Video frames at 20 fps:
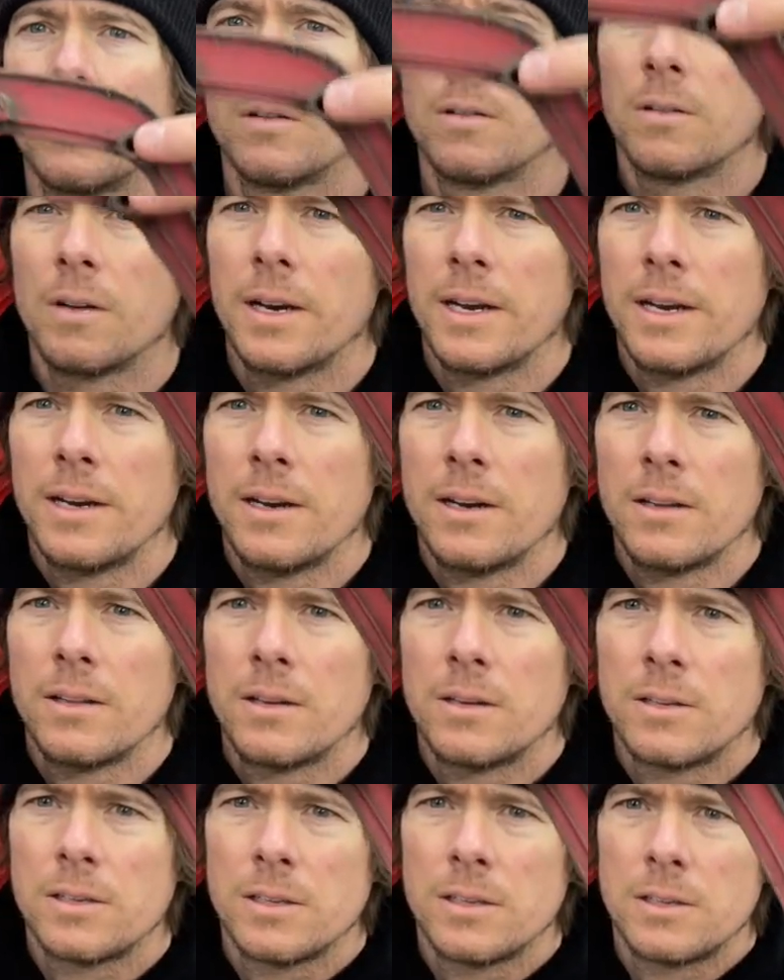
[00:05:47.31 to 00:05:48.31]
right here,
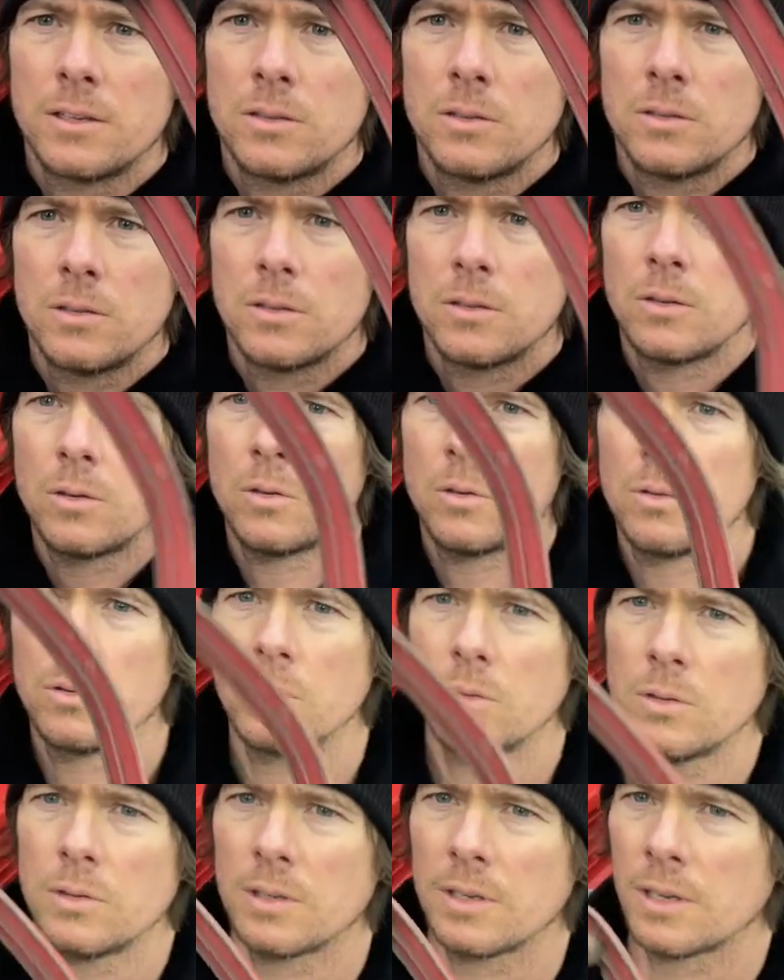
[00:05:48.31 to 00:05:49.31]
there's these two little
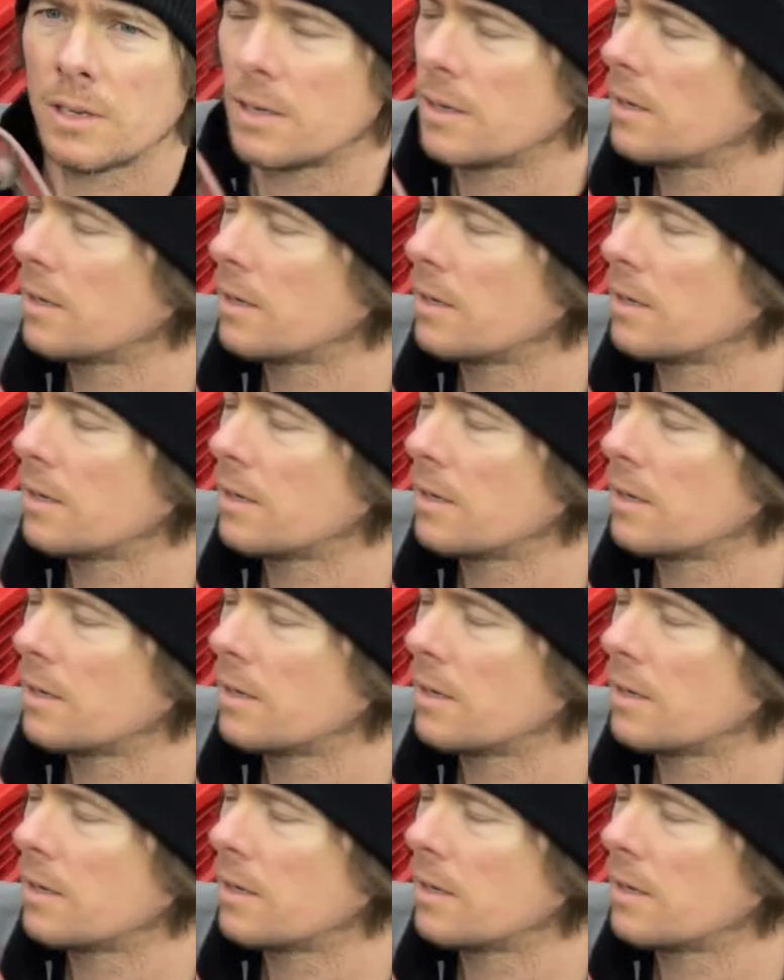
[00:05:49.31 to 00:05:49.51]
holes